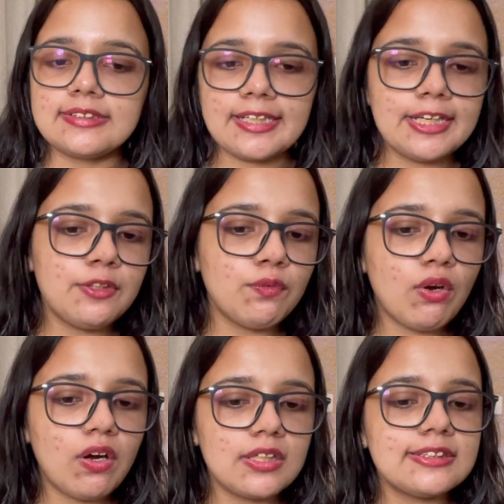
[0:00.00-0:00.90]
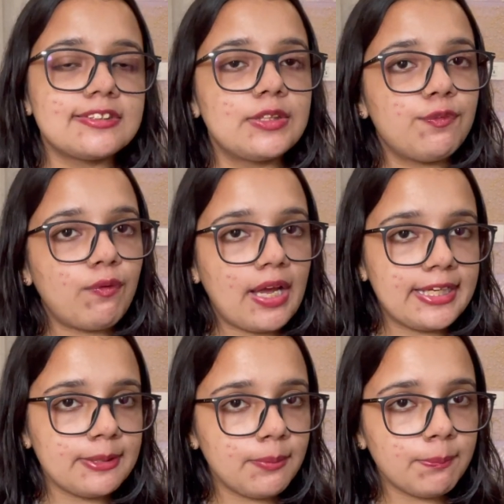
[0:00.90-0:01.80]
second was
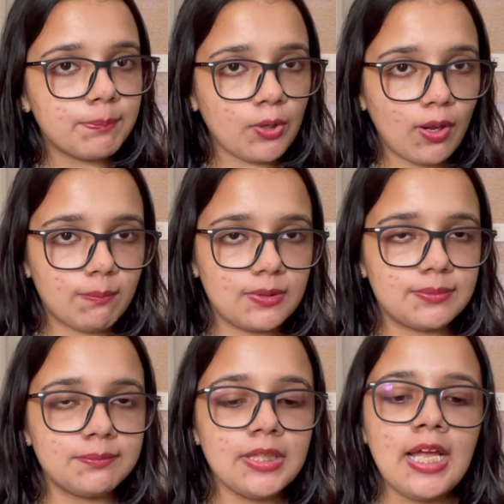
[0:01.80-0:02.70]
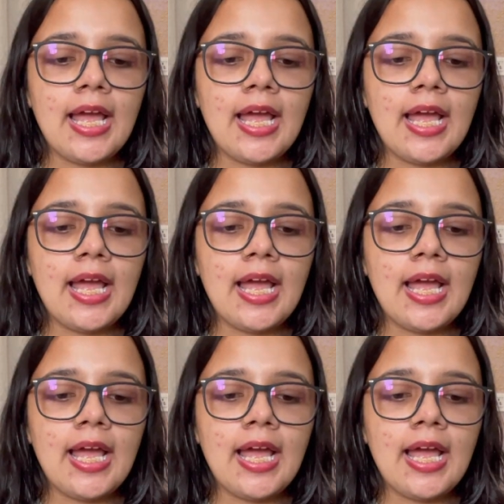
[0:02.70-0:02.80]
define the problem